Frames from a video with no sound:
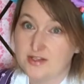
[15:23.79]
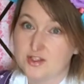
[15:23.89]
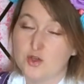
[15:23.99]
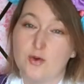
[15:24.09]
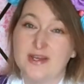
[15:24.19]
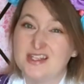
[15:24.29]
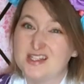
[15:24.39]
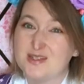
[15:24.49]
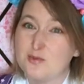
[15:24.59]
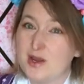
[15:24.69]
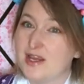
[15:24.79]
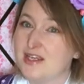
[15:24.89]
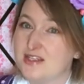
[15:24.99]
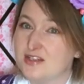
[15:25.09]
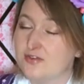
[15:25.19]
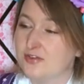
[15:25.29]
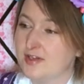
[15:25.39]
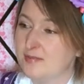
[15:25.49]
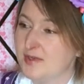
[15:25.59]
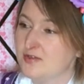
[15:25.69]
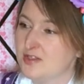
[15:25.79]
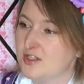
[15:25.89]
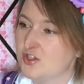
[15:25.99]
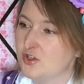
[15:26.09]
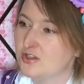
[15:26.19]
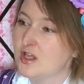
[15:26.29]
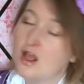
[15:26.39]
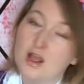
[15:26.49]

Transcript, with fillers: So it's way easier for them because they just